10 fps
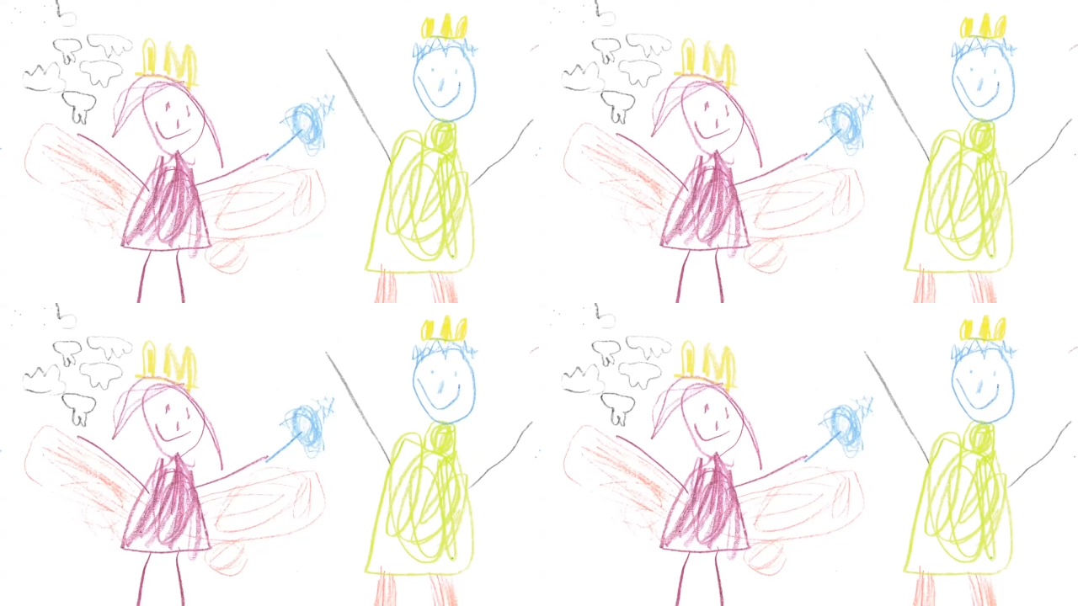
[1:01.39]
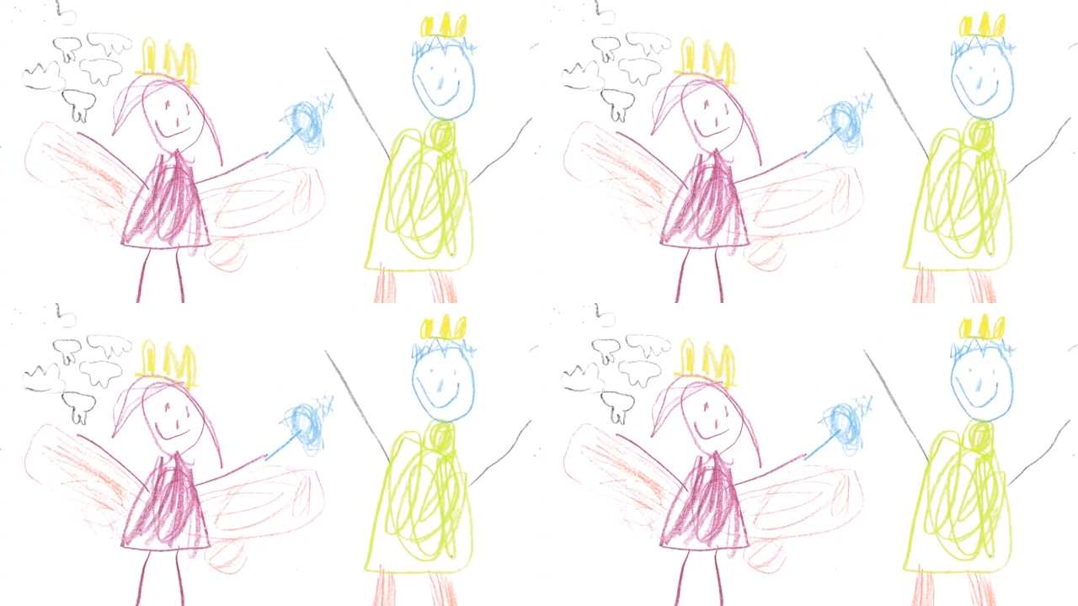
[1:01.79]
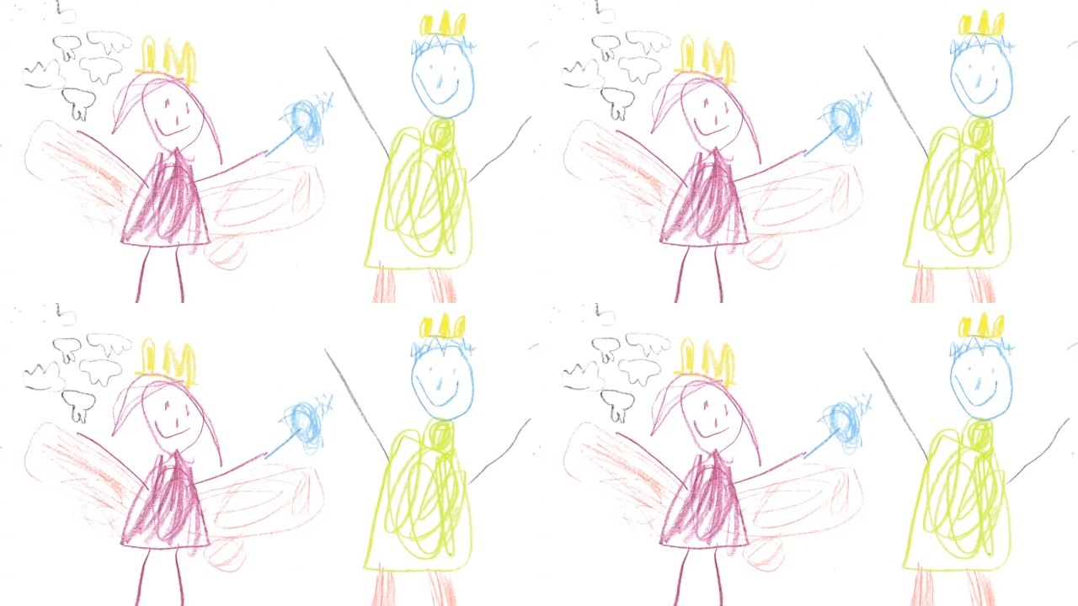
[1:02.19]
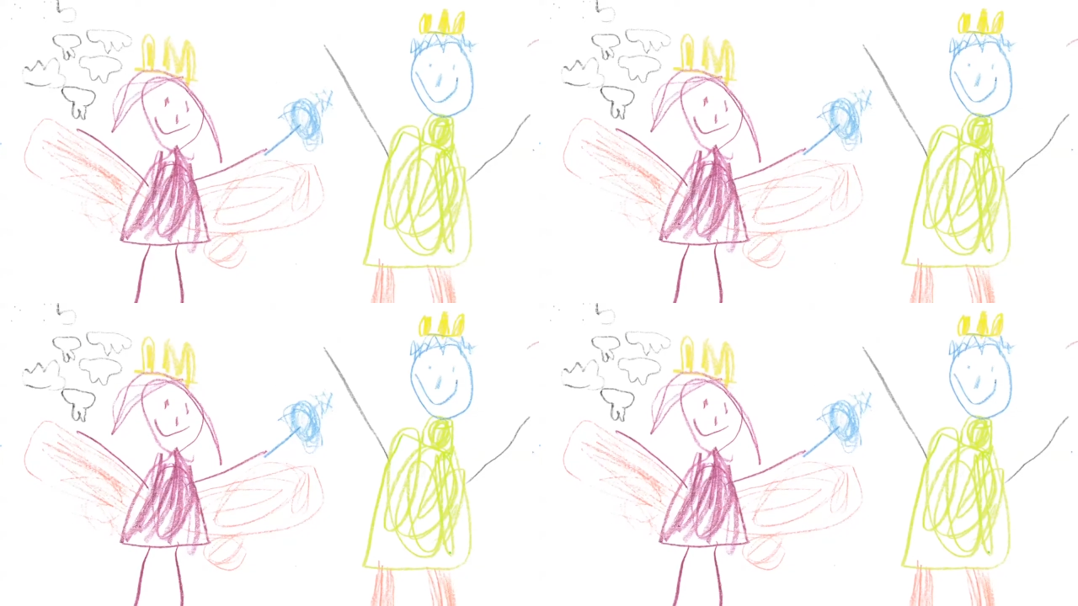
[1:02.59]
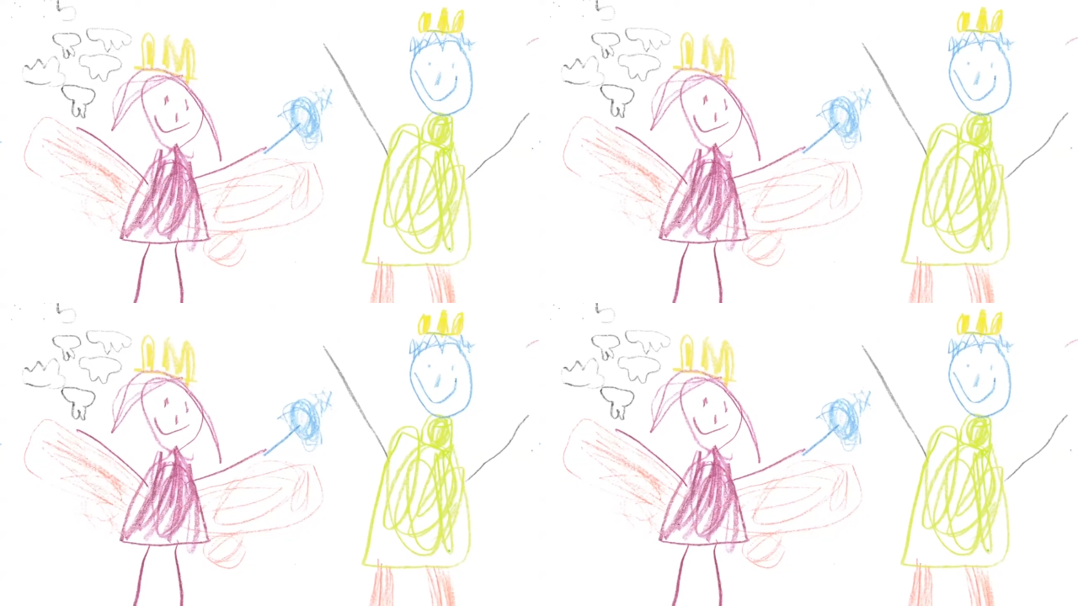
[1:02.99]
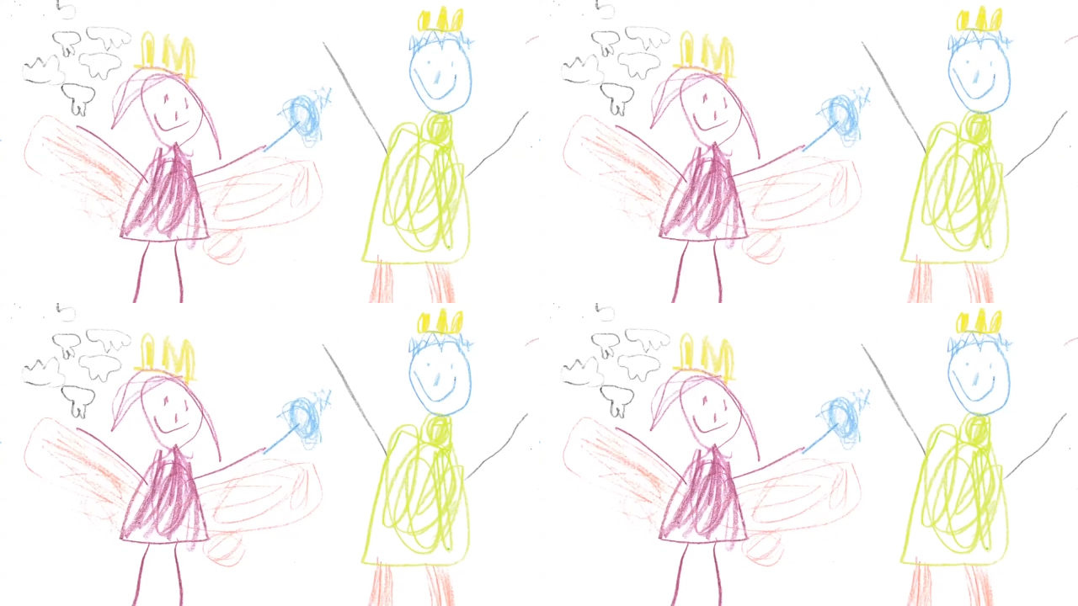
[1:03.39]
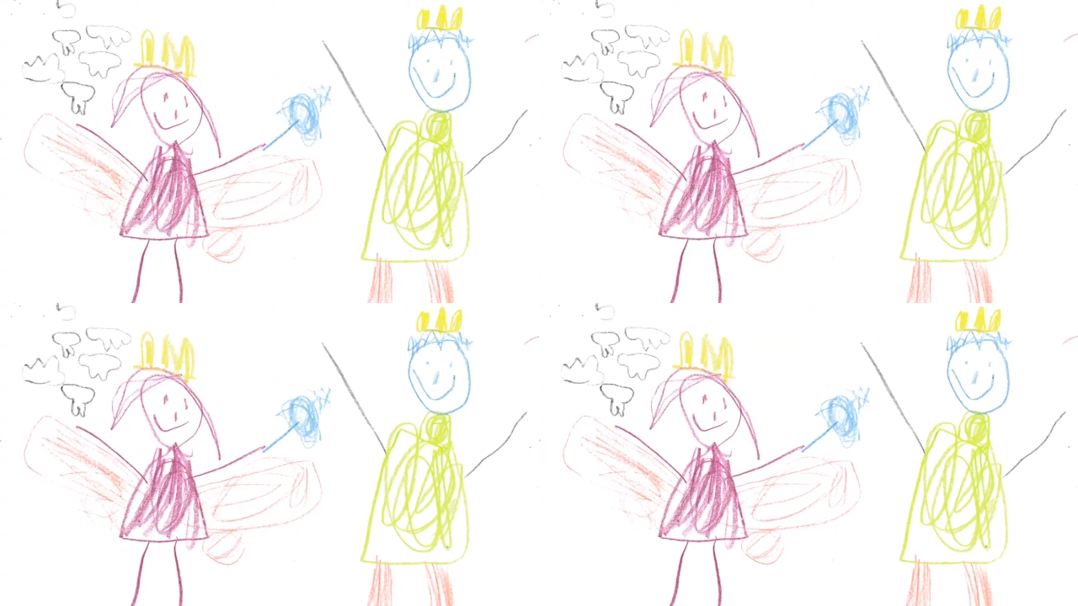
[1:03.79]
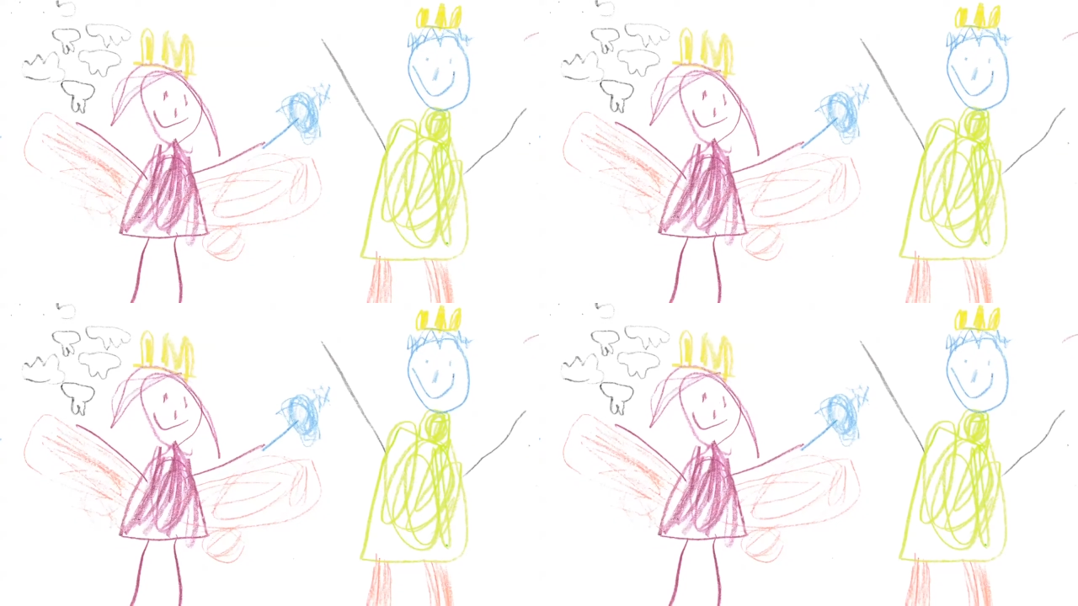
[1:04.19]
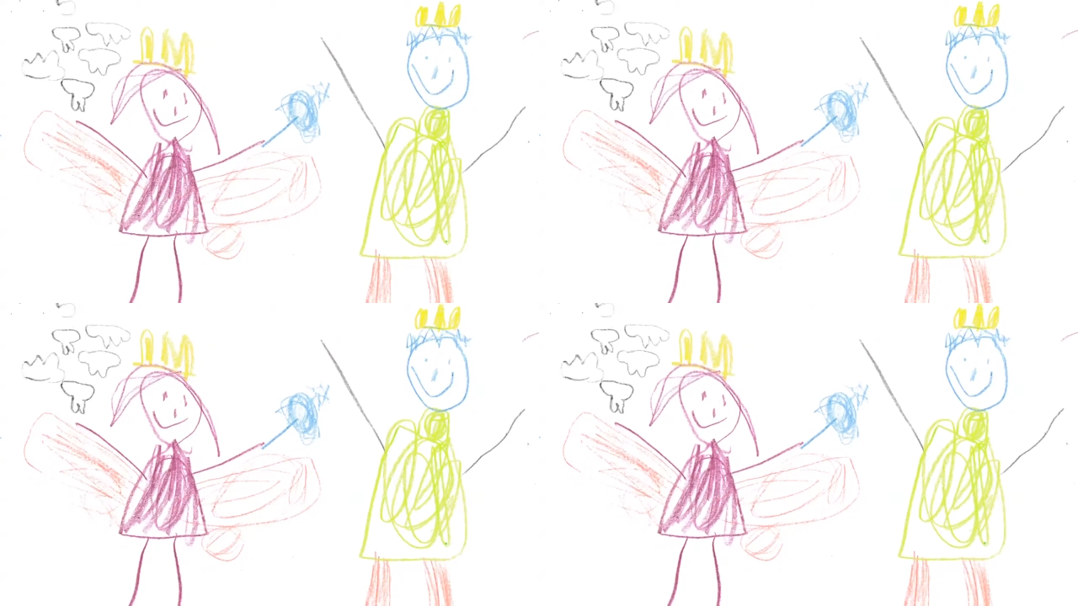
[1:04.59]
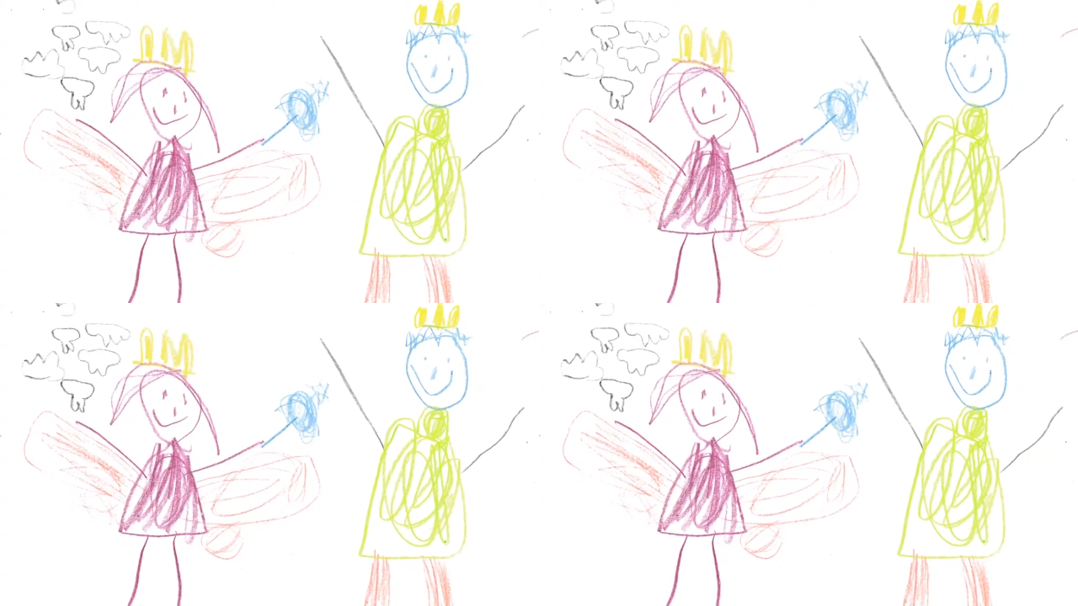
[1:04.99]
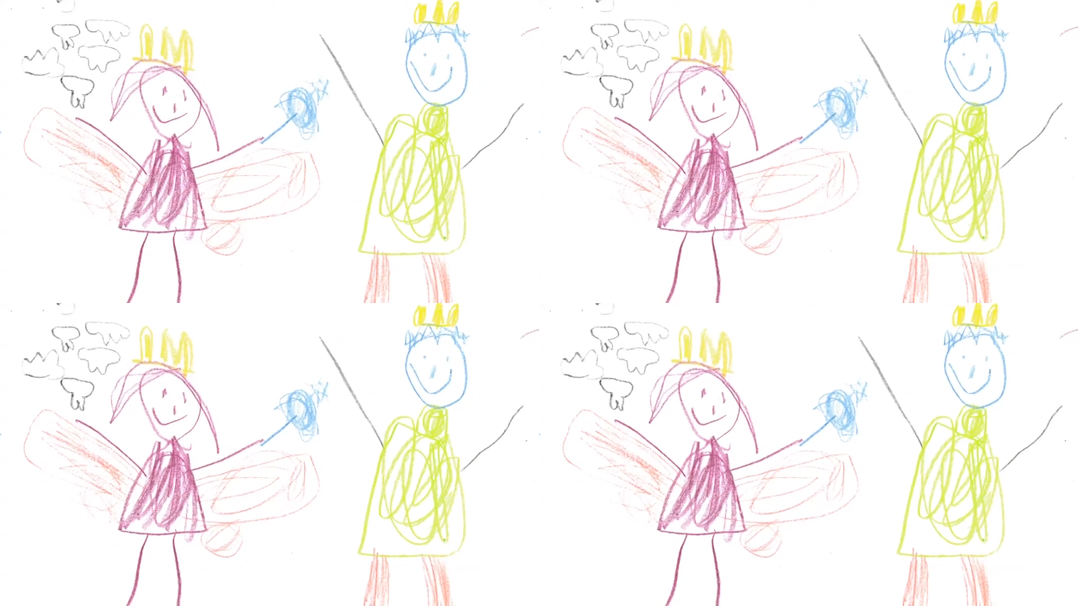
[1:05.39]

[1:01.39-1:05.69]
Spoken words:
[unreadable: no face in view]